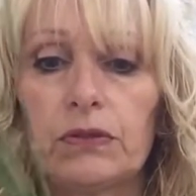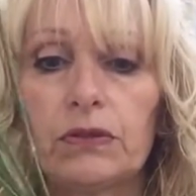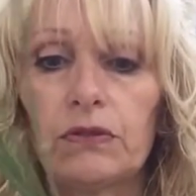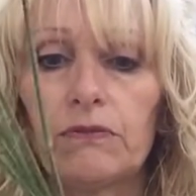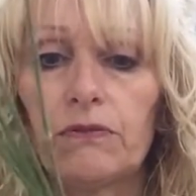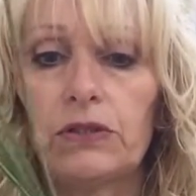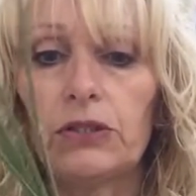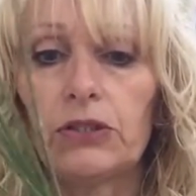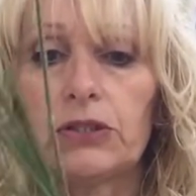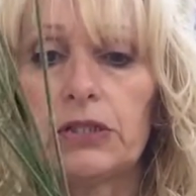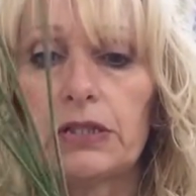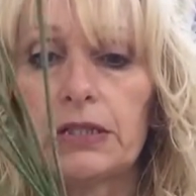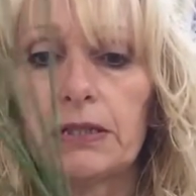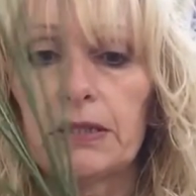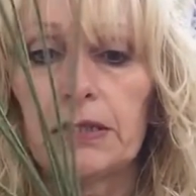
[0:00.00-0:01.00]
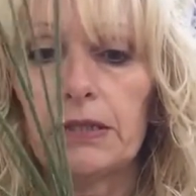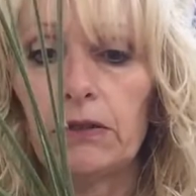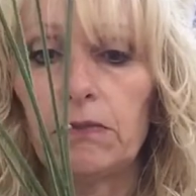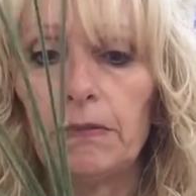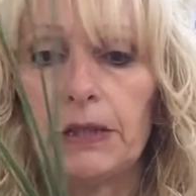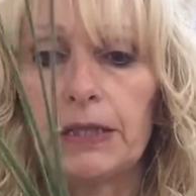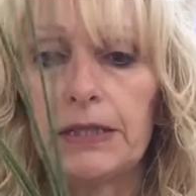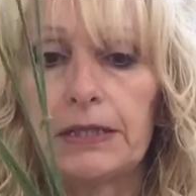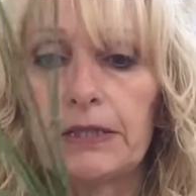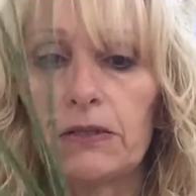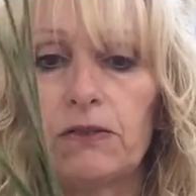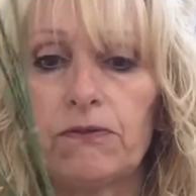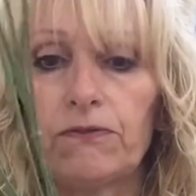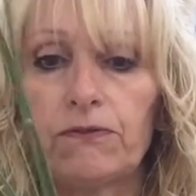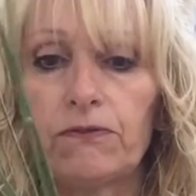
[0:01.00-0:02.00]
to finish this little piece
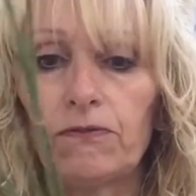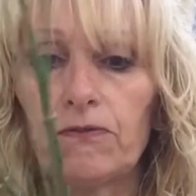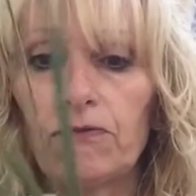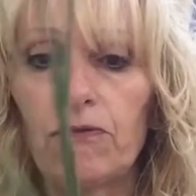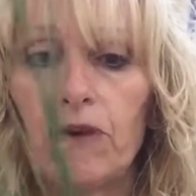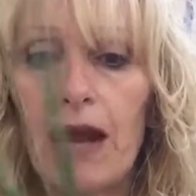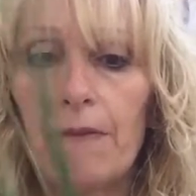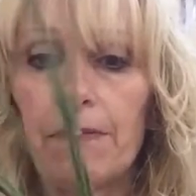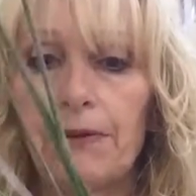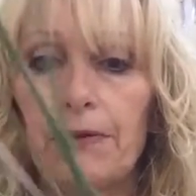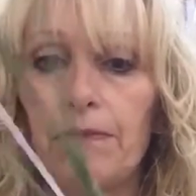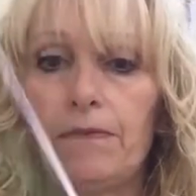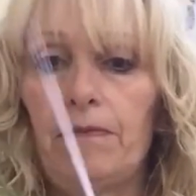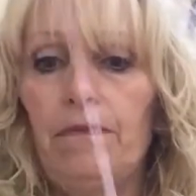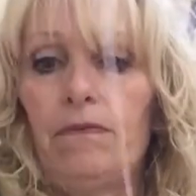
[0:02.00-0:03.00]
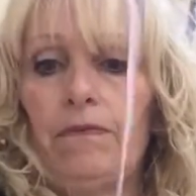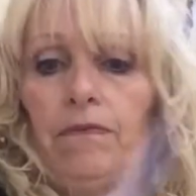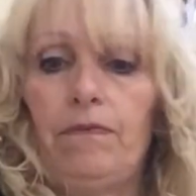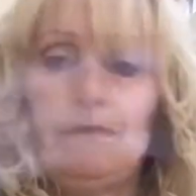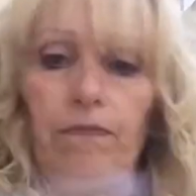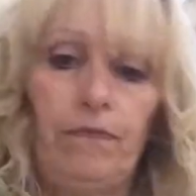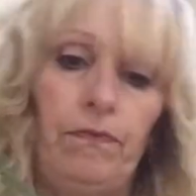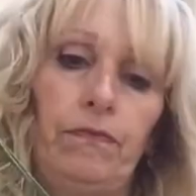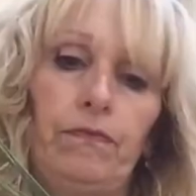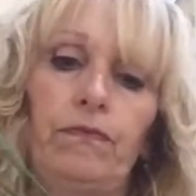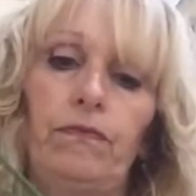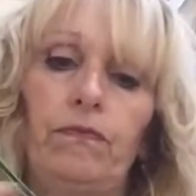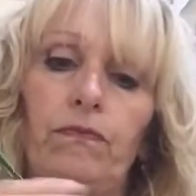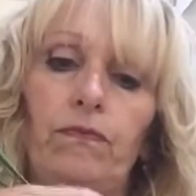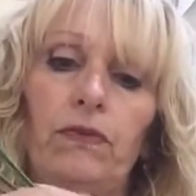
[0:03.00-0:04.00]
off, wrap
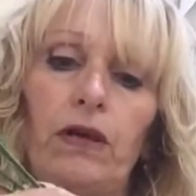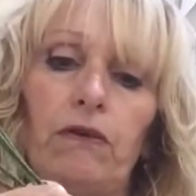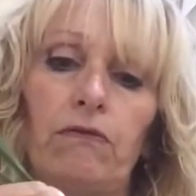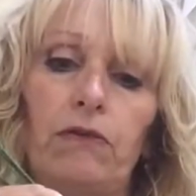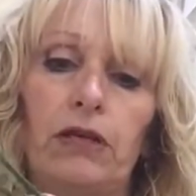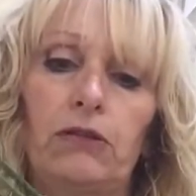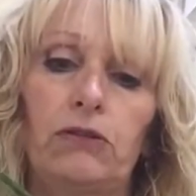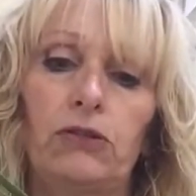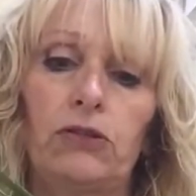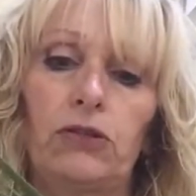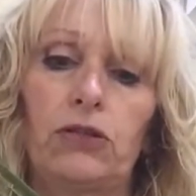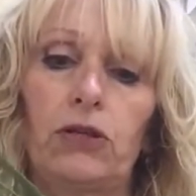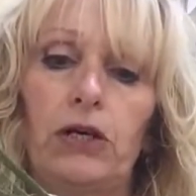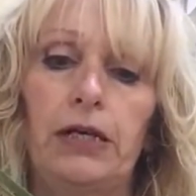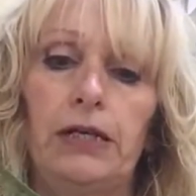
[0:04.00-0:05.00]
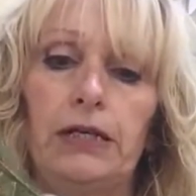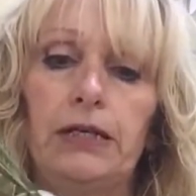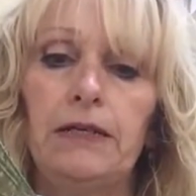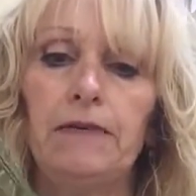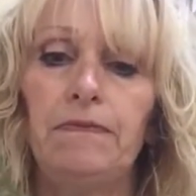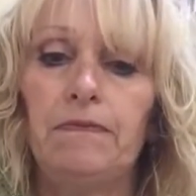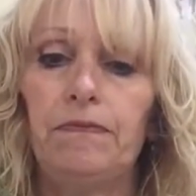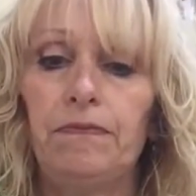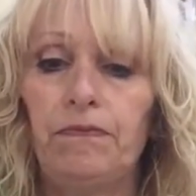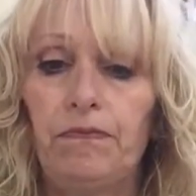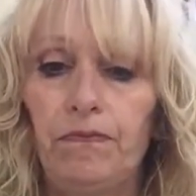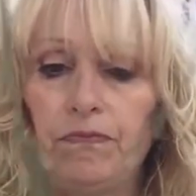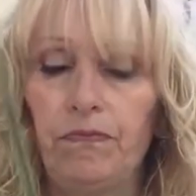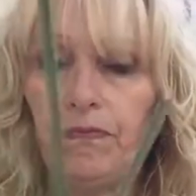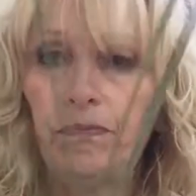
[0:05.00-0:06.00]
that round tightly,
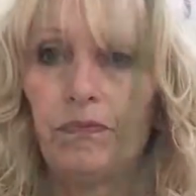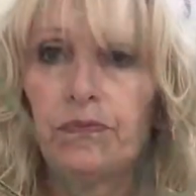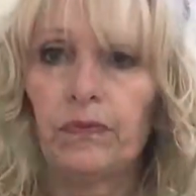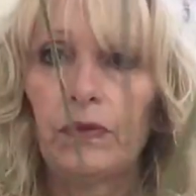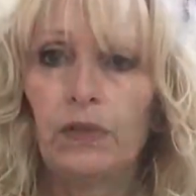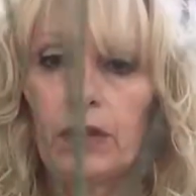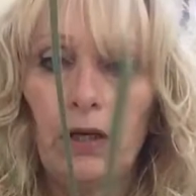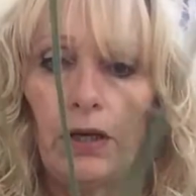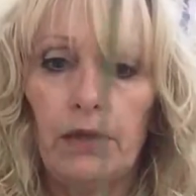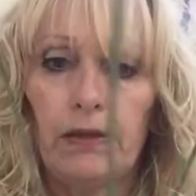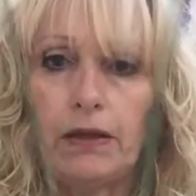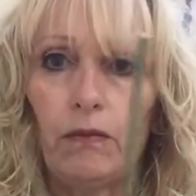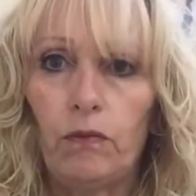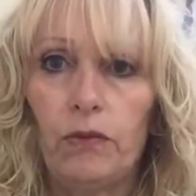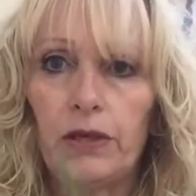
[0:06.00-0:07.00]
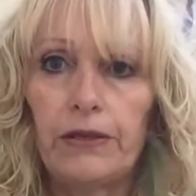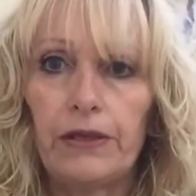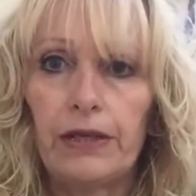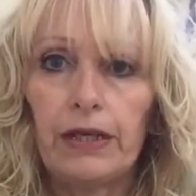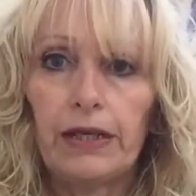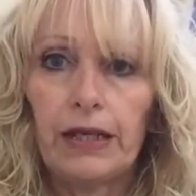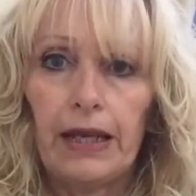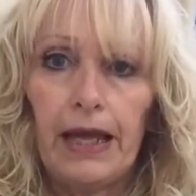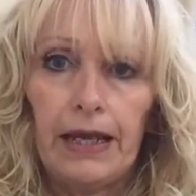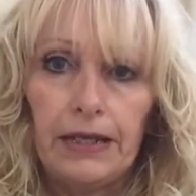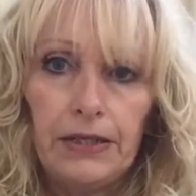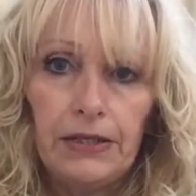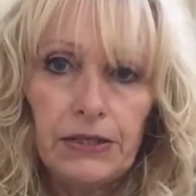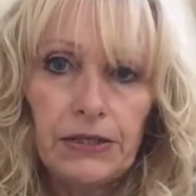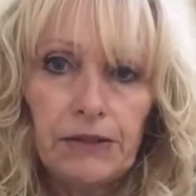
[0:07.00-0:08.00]
and then with your little
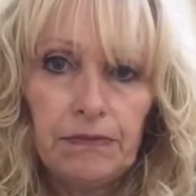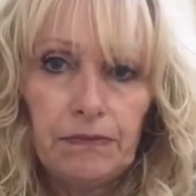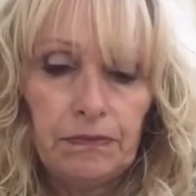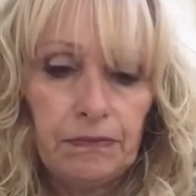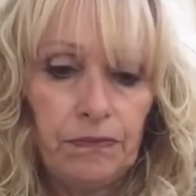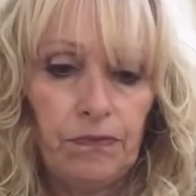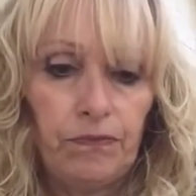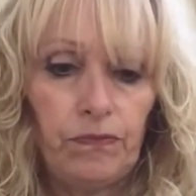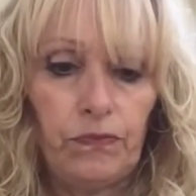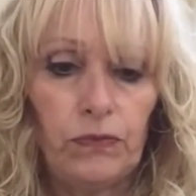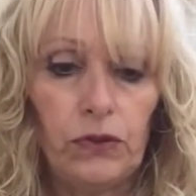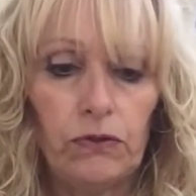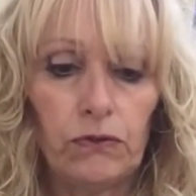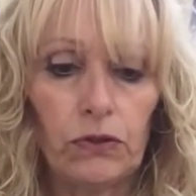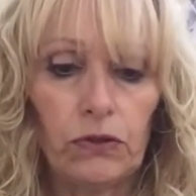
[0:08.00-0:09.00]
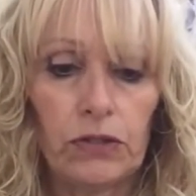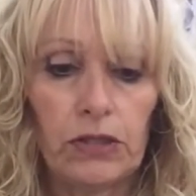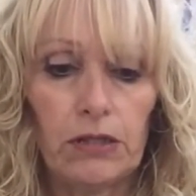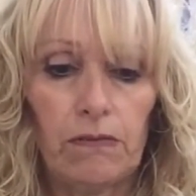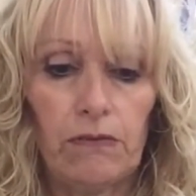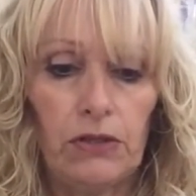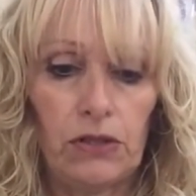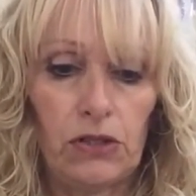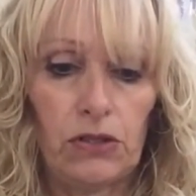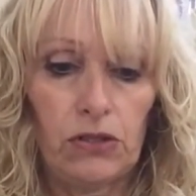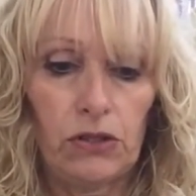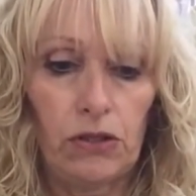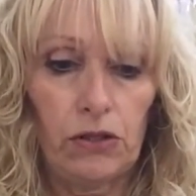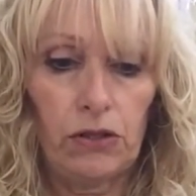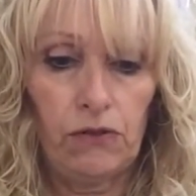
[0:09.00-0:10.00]
end, you've got something to
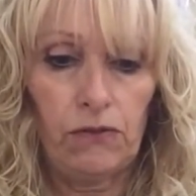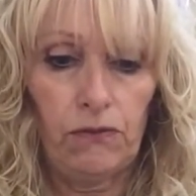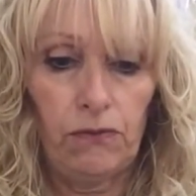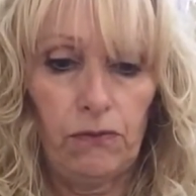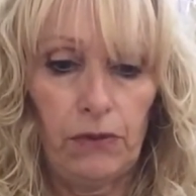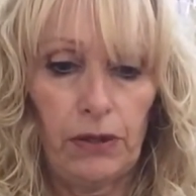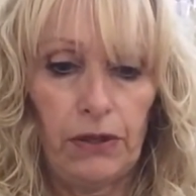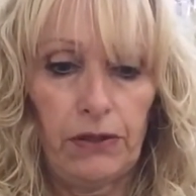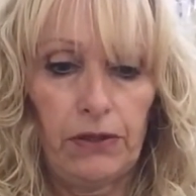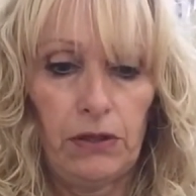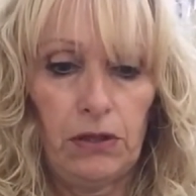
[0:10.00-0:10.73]
tie off with.